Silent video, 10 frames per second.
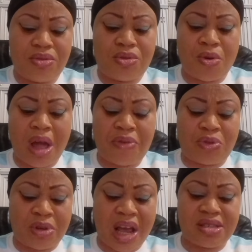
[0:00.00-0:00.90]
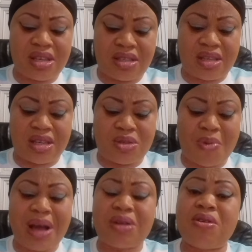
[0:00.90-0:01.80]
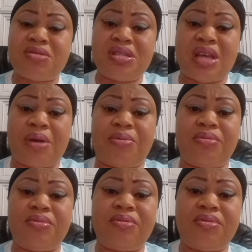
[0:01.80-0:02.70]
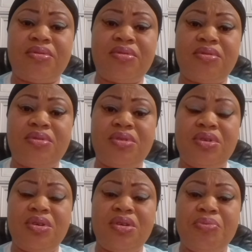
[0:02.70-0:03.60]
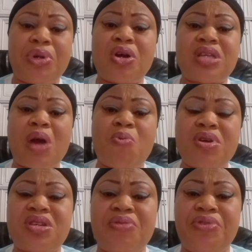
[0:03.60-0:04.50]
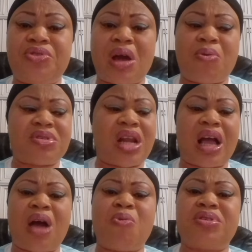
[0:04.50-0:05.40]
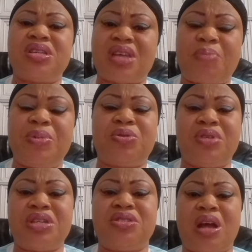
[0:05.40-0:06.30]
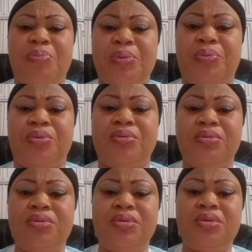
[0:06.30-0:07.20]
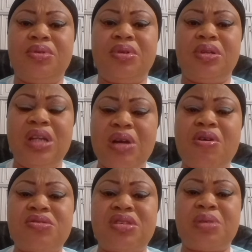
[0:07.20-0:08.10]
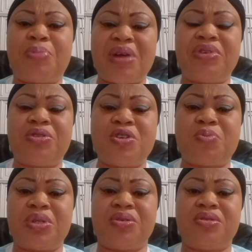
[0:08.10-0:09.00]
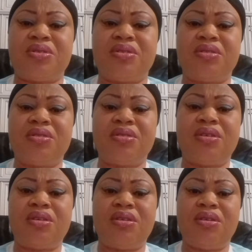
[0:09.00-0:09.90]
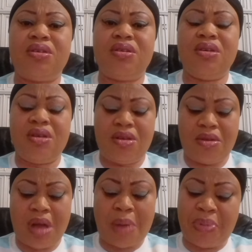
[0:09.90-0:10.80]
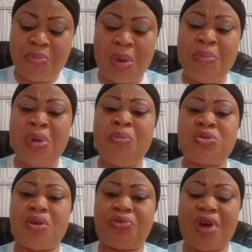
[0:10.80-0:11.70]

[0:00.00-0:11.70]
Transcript: to help to their citizens. Why closing down? Because I watched a video, I was like, ah, what is happening to Nigeria people? Lagos State private hospitals. I believe maybe most of you